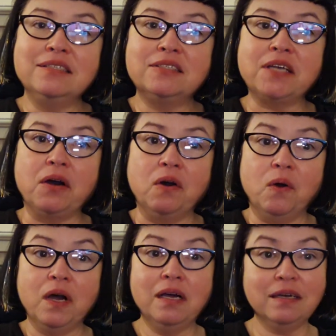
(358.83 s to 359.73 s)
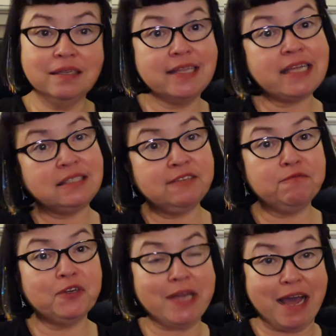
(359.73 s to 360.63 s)
So that's it
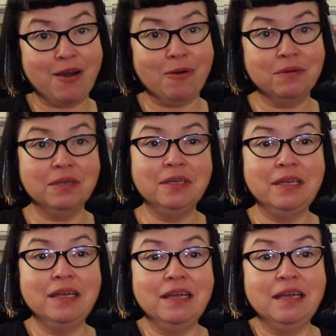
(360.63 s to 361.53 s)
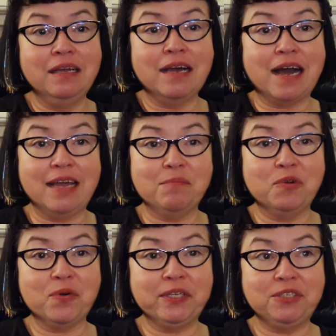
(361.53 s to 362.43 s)
for now. I am
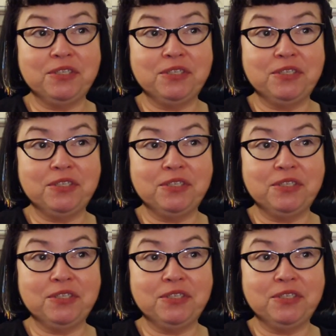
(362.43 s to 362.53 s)
going